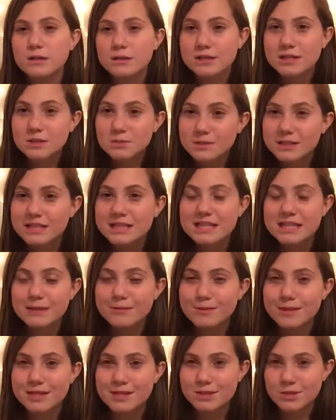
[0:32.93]
this week's
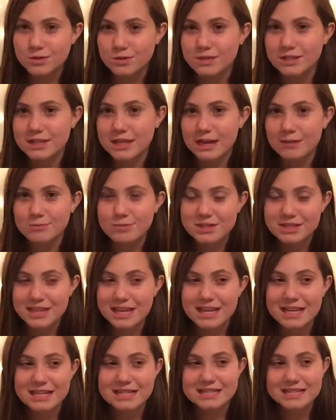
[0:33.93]
theme is story time, just
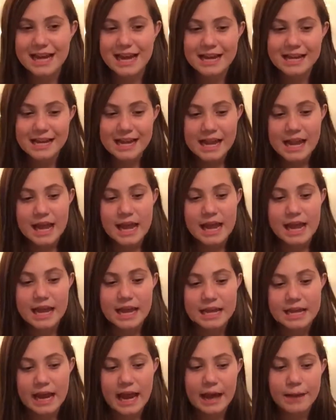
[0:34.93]
like I said,
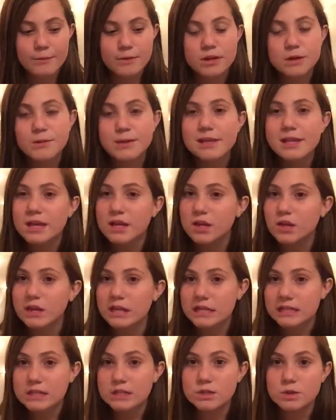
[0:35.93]
and I'm going to be telling you
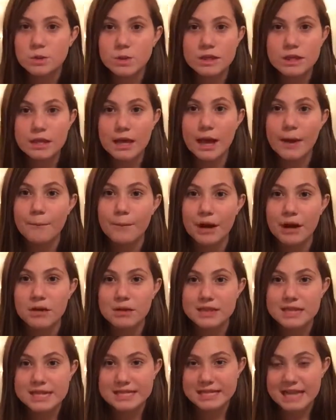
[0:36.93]
guys a story
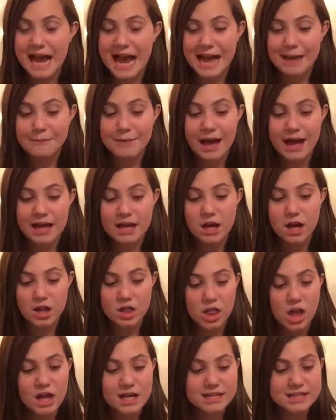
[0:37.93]
about the time I
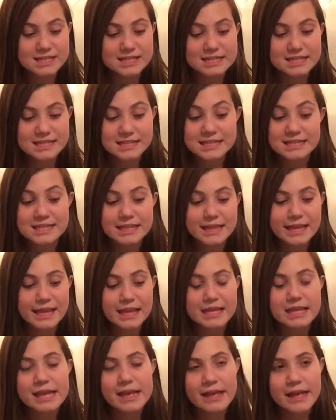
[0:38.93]
got lost at
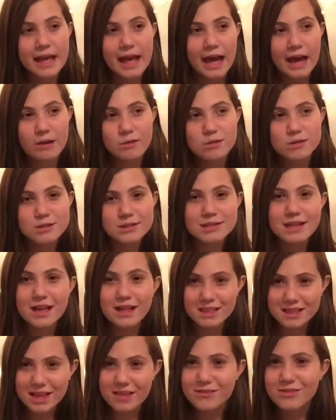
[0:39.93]
Disneyland. I was
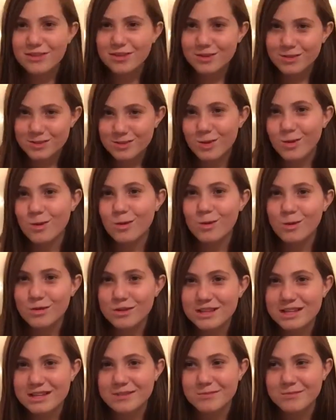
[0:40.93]
11 years
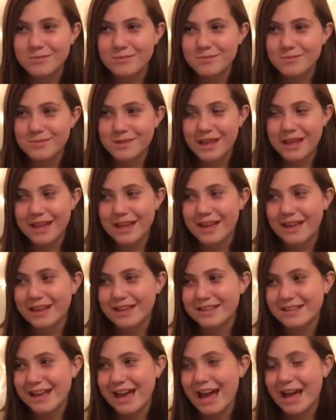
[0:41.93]
old,
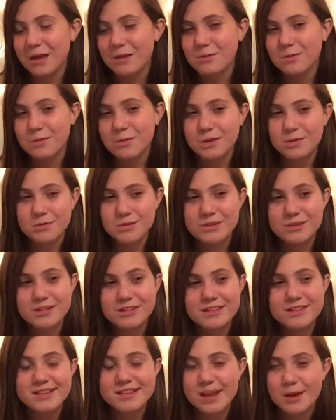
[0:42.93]
and it was
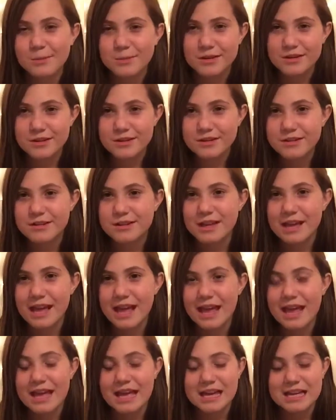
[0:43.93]
during the summer,
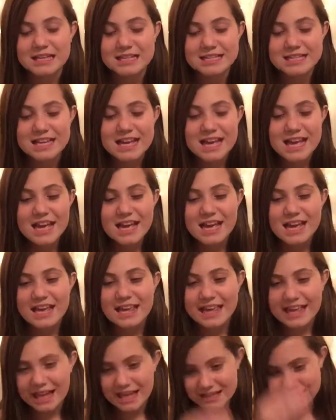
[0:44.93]
and
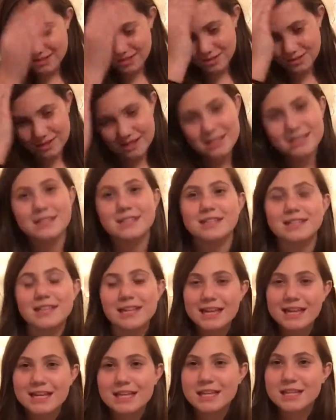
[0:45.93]
yeah, so let's
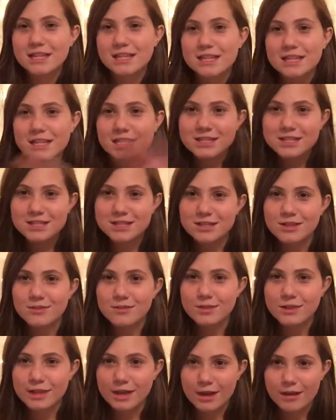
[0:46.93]
get into the
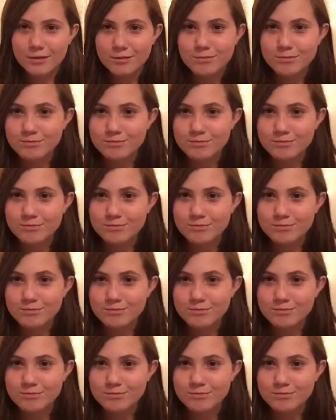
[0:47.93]
video.